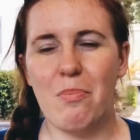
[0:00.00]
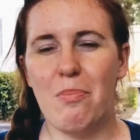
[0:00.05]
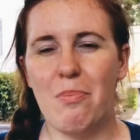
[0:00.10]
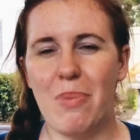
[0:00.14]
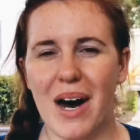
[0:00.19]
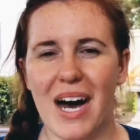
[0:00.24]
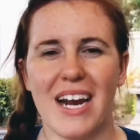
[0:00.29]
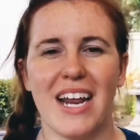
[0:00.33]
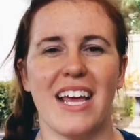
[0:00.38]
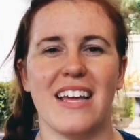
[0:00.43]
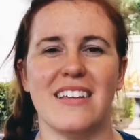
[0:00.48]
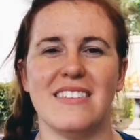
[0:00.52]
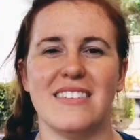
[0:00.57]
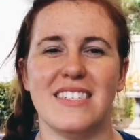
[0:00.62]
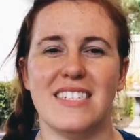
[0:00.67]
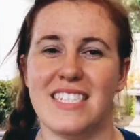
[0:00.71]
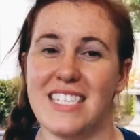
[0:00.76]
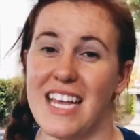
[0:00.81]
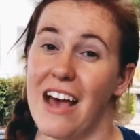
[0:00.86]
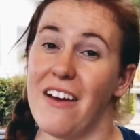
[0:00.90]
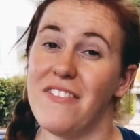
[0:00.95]
but it's
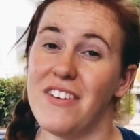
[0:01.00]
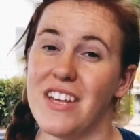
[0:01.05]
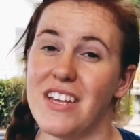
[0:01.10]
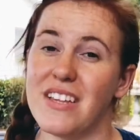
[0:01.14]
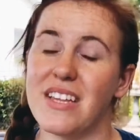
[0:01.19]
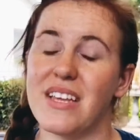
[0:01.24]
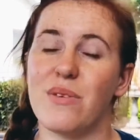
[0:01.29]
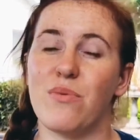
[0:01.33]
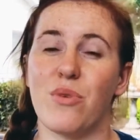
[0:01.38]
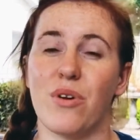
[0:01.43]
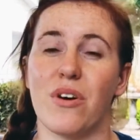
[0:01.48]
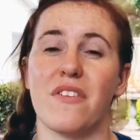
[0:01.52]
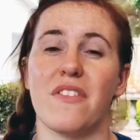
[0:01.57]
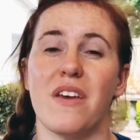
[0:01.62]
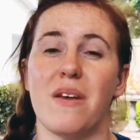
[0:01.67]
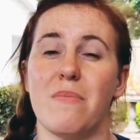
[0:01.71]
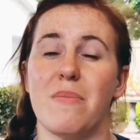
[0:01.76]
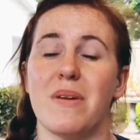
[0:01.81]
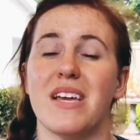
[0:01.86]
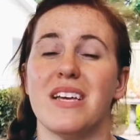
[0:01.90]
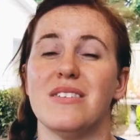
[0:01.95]
definitely worth
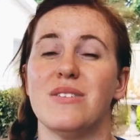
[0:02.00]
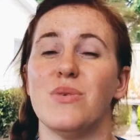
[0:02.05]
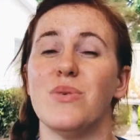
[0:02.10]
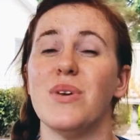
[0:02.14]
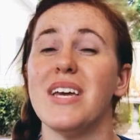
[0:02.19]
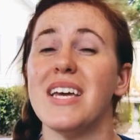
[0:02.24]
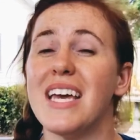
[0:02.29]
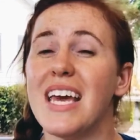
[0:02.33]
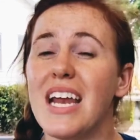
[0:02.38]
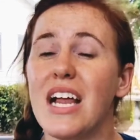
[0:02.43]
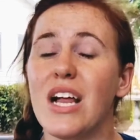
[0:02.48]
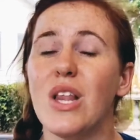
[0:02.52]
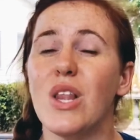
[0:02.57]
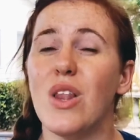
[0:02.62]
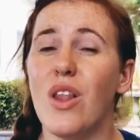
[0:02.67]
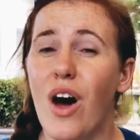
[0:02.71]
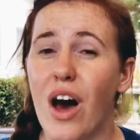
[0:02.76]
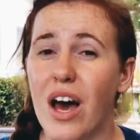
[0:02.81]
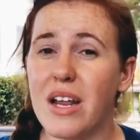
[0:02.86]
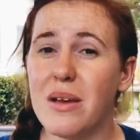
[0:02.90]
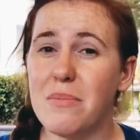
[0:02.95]
it because you can get a
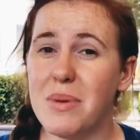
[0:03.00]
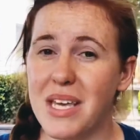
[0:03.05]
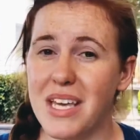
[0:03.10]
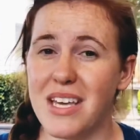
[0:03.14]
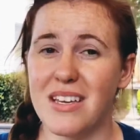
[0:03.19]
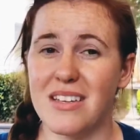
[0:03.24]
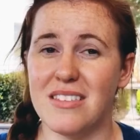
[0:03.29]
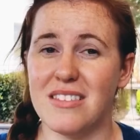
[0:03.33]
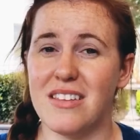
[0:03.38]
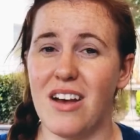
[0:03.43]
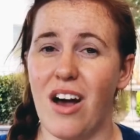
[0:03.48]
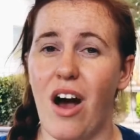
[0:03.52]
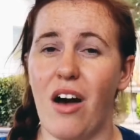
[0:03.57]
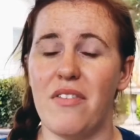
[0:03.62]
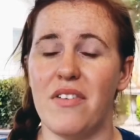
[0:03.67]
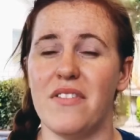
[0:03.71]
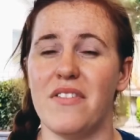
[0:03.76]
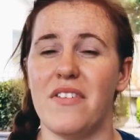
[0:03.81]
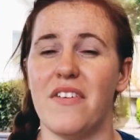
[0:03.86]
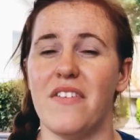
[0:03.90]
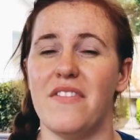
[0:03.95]
lot of beans off
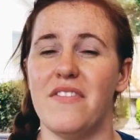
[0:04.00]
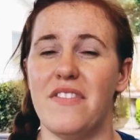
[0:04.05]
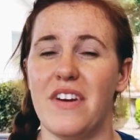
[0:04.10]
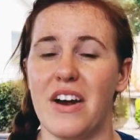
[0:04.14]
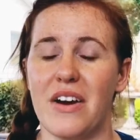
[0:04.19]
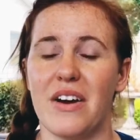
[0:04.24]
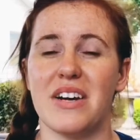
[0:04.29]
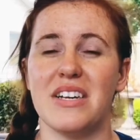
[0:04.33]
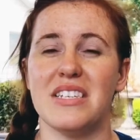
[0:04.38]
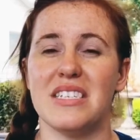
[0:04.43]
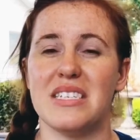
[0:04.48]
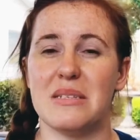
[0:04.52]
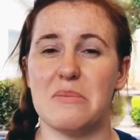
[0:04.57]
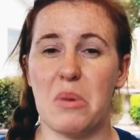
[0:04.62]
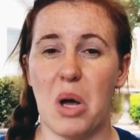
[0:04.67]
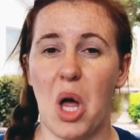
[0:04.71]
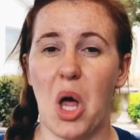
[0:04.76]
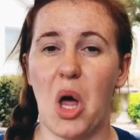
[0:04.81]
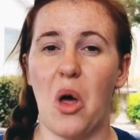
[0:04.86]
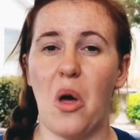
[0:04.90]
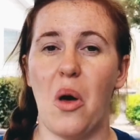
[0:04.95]
of a very
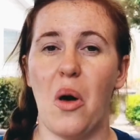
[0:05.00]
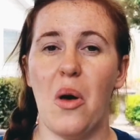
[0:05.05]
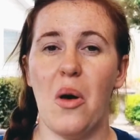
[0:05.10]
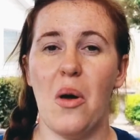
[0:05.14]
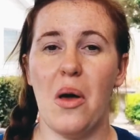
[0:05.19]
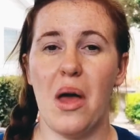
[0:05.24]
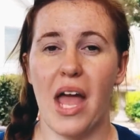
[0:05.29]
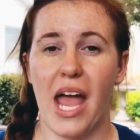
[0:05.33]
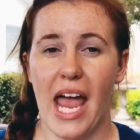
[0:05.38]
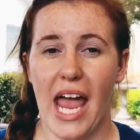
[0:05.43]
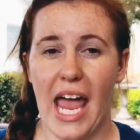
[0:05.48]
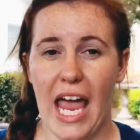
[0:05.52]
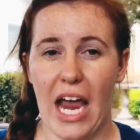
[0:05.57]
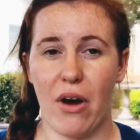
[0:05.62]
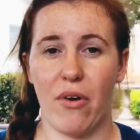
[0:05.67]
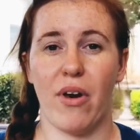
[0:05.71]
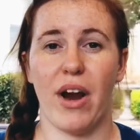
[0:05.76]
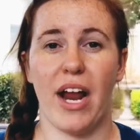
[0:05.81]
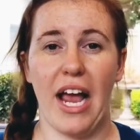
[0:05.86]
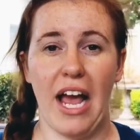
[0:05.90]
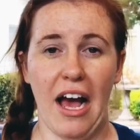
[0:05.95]
small
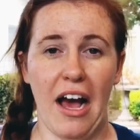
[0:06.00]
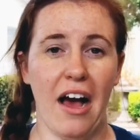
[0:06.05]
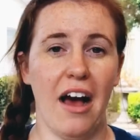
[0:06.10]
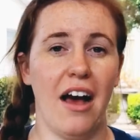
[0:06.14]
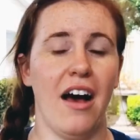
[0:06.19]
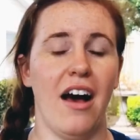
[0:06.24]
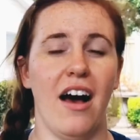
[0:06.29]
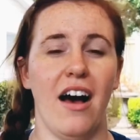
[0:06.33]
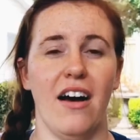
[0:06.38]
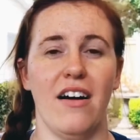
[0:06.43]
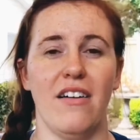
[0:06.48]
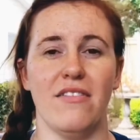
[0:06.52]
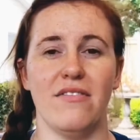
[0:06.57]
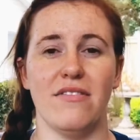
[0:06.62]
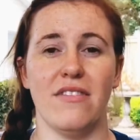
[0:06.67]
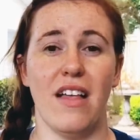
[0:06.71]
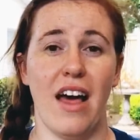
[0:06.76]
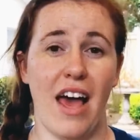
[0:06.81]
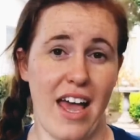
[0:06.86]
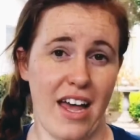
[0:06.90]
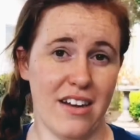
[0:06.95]
area of
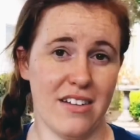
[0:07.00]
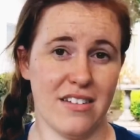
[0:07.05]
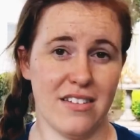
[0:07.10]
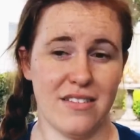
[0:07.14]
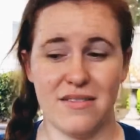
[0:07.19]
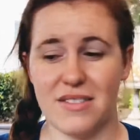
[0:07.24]
land.